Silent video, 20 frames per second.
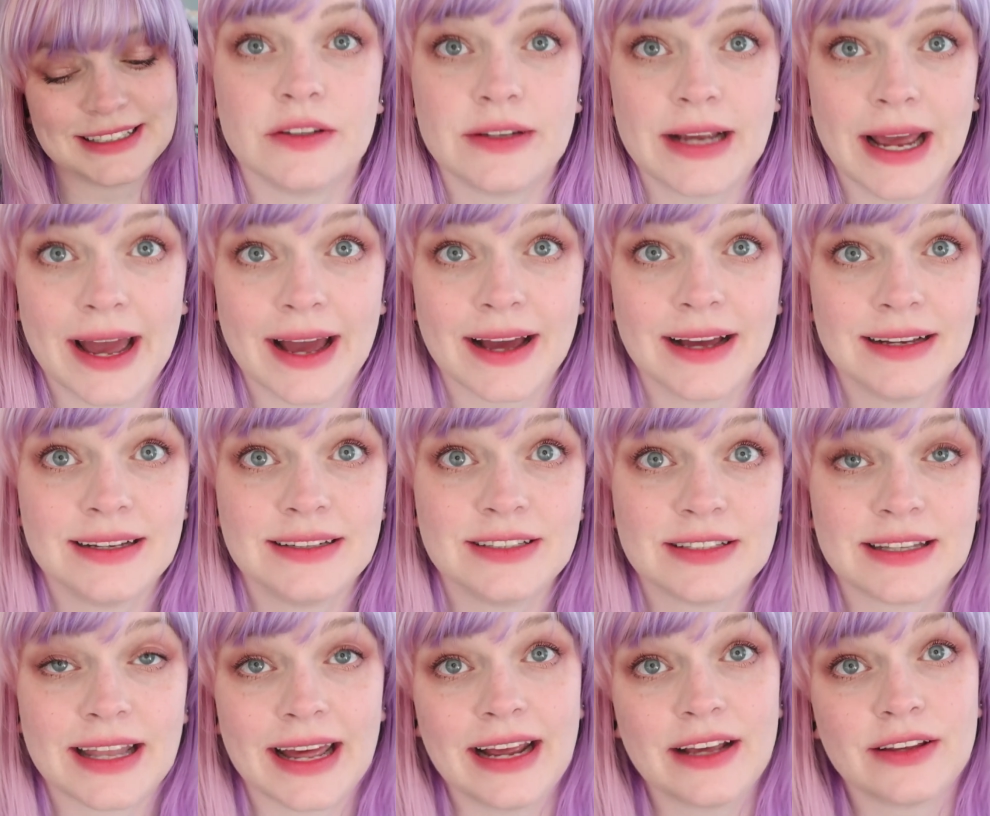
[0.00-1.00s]
So yeah,
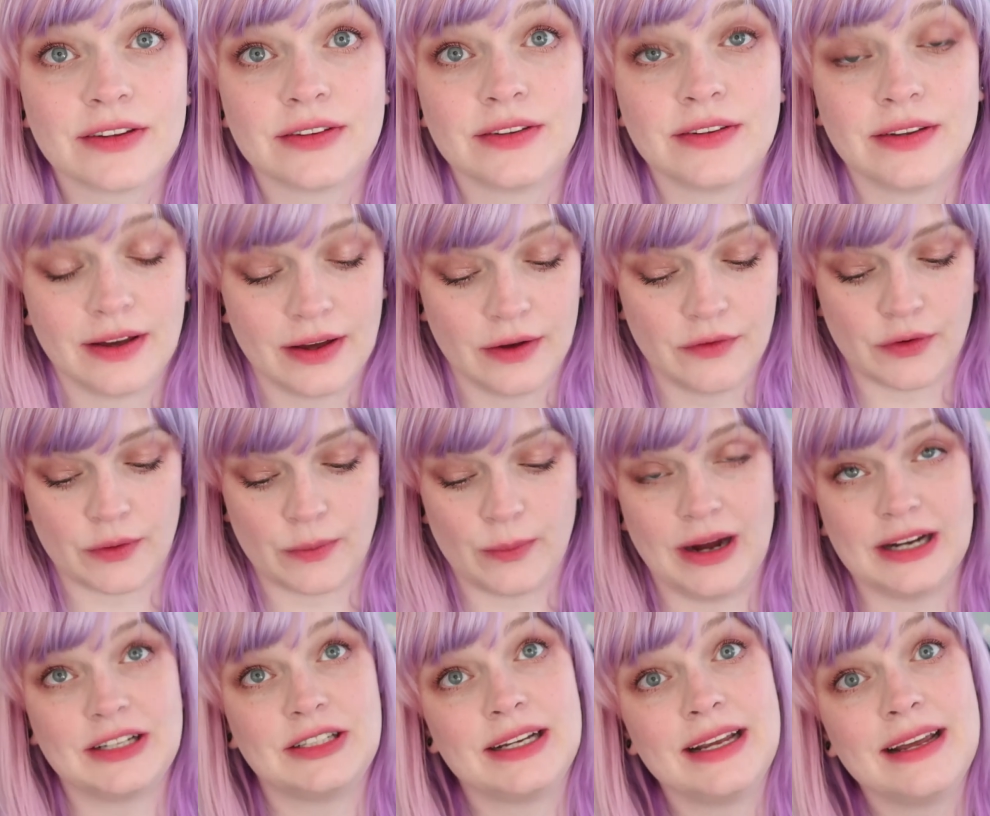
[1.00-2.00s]
thanks for
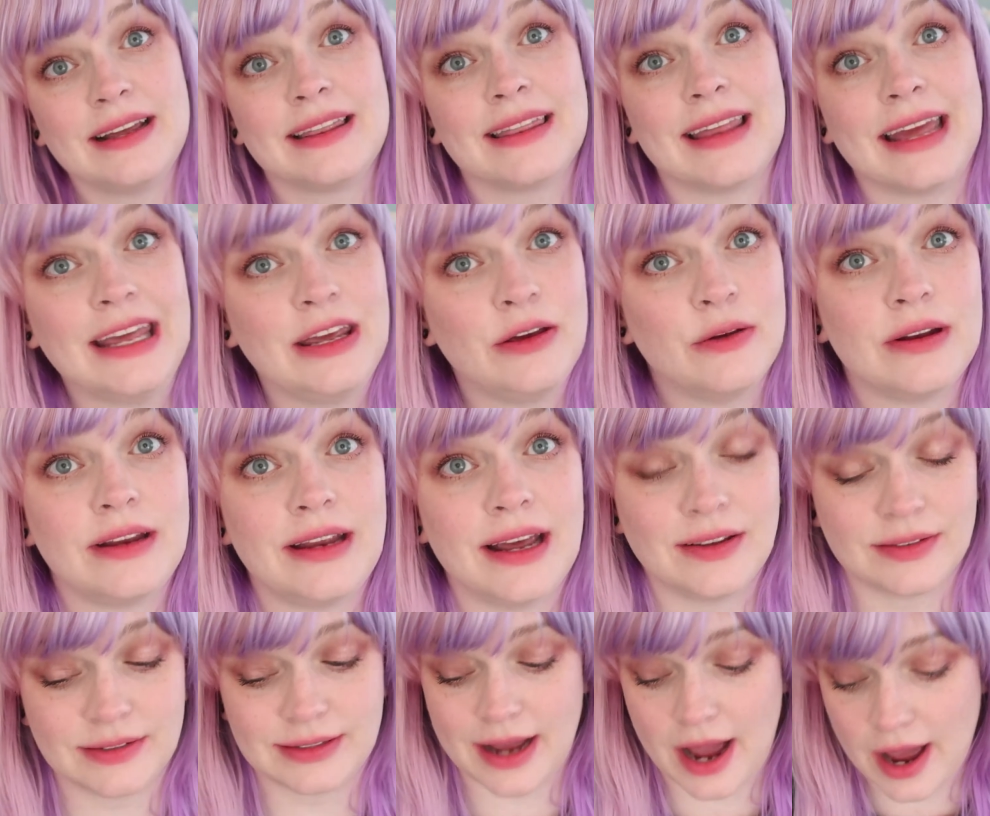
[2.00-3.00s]
watching. Thank you to
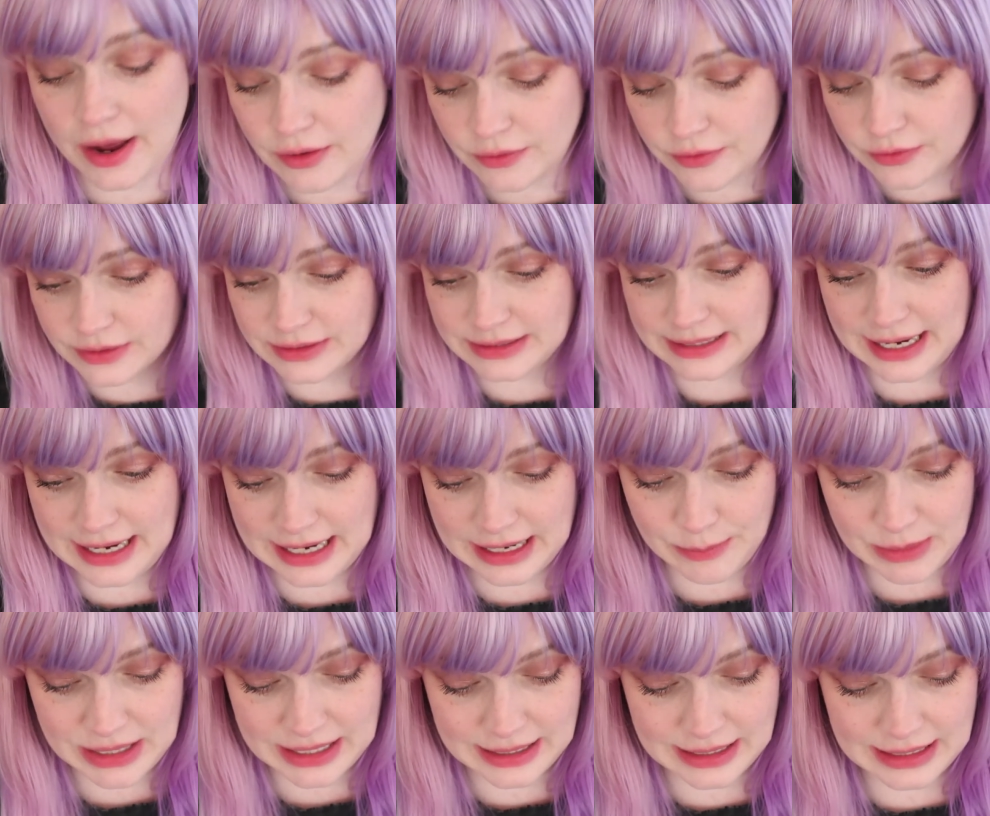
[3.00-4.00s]
YesStyle for
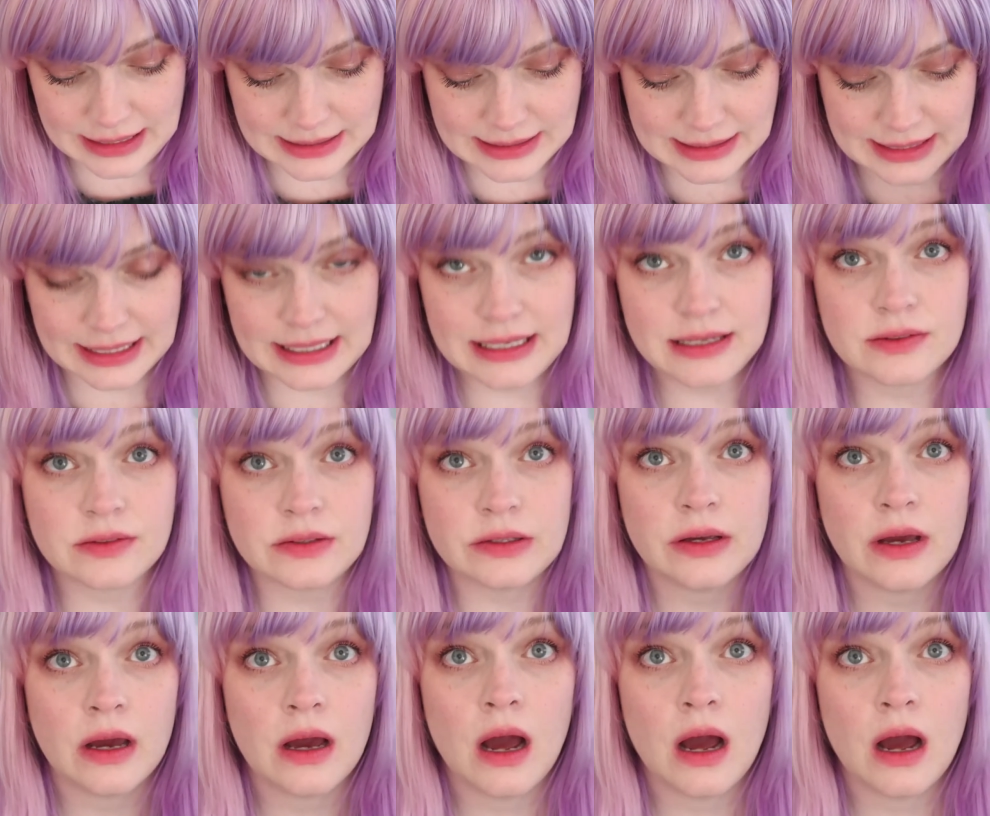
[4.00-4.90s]
sending me these things.